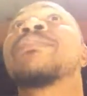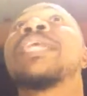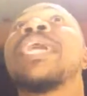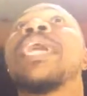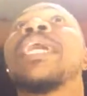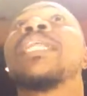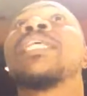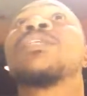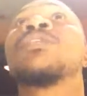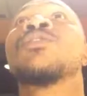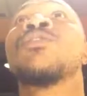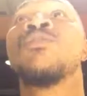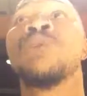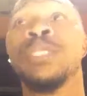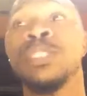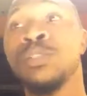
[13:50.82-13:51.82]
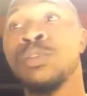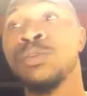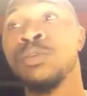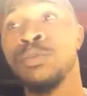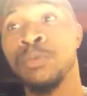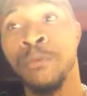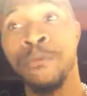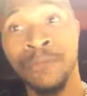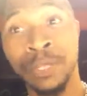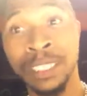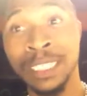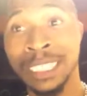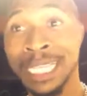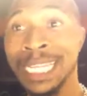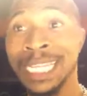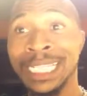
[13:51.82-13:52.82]
that it's going to
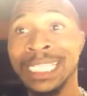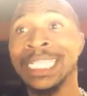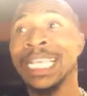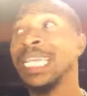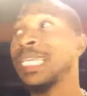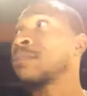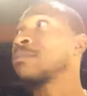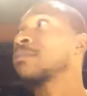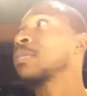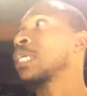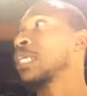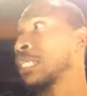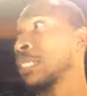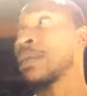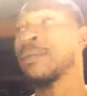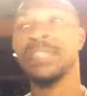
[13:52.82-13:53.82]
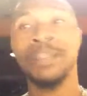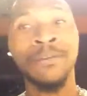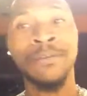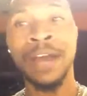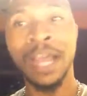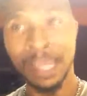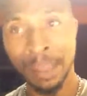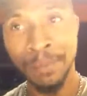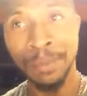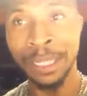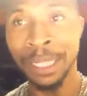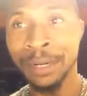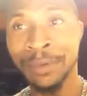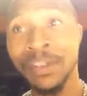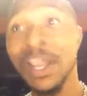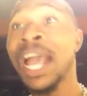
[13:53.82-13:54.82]
facilitate the divine
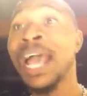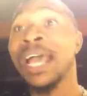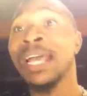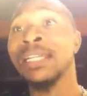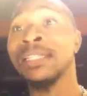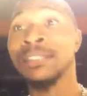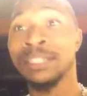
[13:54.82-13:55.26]
plan of God,